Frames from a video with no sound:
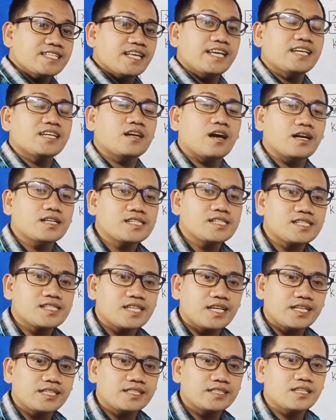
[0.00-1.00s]
a
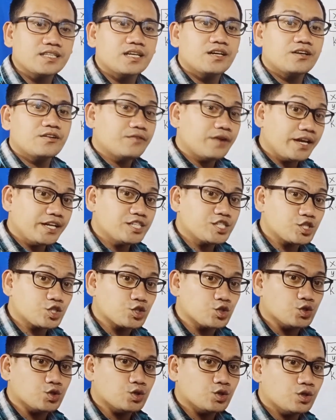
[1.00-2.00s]
constant
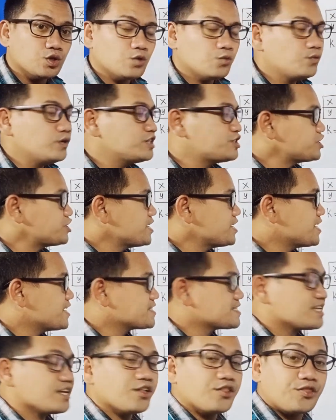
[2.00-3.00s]
ratio, which is
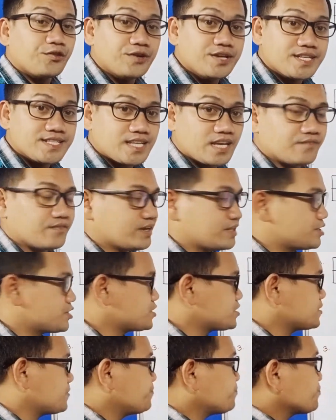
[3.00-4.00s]

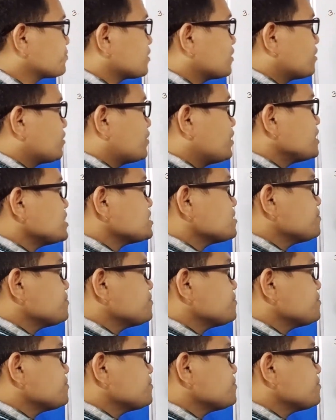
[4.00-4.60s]
3/7. This